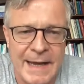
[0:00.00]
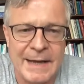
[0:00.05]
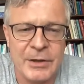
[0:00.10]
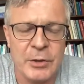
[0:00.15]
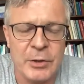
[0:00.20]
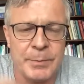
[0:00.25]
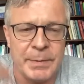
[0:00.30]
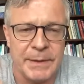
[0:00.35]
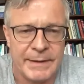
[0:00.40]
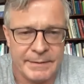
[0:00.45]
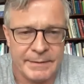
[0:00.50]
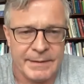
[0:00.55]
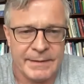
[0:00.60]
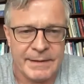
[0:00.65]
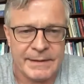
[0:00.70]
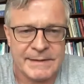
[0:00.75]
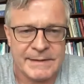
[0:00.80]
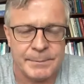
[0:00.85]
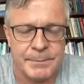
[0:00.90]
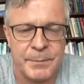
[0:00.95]
arguably, and
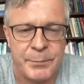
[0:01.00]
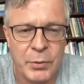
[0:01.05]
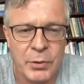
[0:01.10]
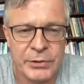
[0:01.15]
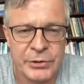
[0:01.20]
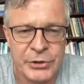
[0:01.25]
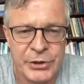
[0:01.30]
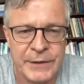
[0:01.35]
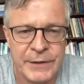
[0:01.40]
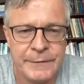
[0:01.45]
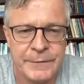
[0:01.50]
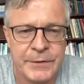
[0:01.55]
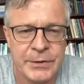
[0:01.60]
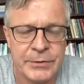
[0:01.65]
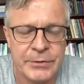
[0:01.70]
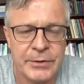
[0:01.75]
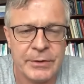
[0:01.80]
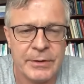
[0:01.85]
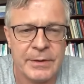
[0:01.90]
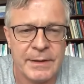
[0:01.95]
it's an important shift to
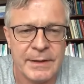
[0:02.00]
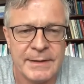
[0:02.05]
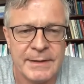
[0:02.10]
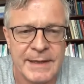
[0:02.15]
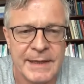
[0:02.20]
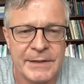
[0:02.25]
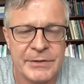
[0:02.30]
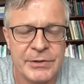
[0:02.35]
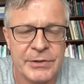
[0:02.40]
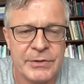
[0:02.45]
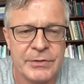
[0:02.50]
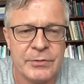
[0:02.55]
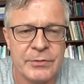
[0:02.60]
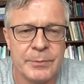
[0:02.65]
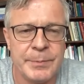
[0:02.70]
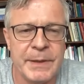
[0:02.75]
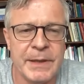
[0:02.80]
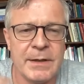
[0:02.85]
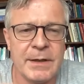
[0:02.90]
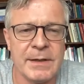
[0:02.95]
draw attention to,
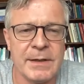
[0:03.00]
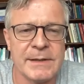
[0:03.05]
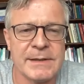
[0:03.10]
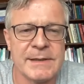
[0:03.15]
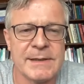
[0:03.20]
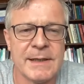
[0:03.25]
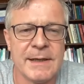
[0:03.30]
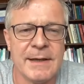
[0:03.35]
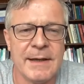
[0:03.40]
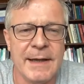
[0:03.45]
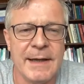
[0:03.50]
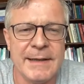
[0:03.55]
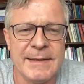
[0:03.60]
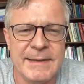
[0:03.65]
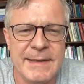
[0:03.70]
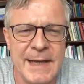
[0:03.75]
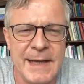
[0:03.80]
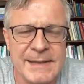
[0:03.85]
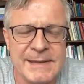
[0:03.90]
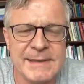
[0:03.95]
because
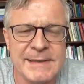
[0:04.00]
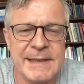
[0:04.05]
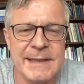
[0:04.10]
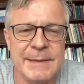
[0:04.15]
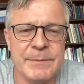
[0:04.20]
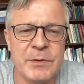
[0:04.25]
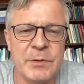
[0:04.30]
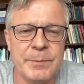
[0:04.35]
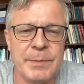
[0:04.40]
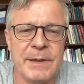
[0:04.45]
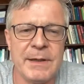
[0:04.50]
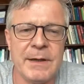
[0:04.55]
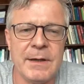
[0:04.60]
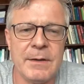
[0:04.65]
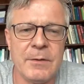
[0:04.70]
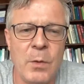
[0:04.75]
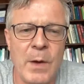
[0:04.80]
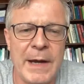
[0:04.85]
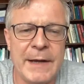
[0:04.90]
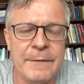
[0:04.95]
it does seem to be
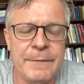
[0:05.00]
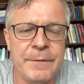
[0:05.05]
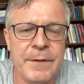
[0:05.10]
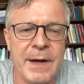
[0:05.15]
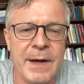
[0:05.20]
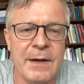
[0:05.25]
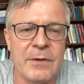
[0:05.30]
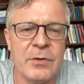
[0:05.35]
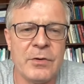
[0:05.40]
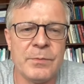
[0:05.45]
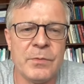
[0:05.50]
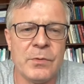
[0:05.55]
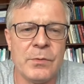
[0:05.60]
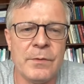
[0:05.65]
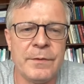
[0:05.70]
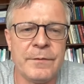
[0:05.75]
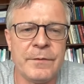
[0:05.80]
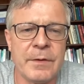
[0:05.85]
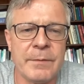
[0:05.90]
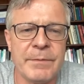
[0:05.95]
quite far
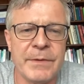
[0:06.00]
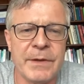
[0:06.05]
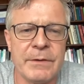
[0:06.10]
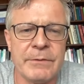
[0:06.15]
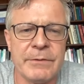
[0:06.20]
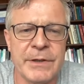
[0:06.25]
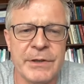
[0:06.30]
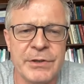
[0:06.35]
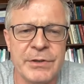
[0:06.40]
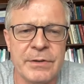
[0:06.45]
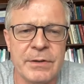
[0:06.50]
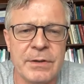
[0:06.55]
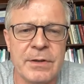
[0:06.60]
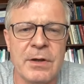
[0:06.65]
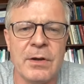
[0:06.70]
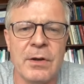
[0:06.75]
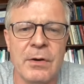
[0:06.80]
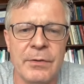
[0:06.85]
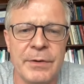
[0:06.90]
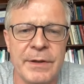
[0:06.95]
removed from the original
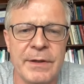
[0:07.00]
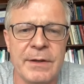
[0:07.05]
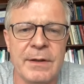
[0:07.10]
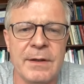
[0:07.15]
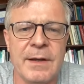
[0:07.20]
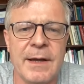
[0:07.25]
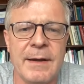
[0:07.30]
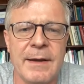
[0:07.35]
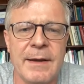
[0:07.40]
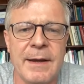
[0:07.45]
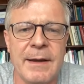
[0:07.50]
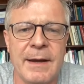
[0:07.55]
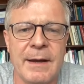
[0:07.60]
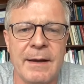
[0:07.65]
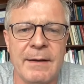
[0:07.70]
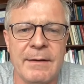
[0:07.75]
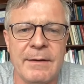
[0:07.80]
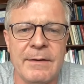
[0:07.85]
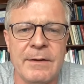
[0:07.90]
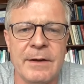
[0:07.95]
colonial
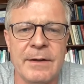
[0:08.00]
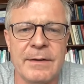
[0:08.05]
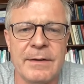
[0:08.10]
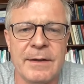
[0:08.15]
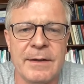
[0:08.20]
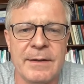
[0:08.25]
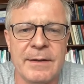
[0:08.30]
context,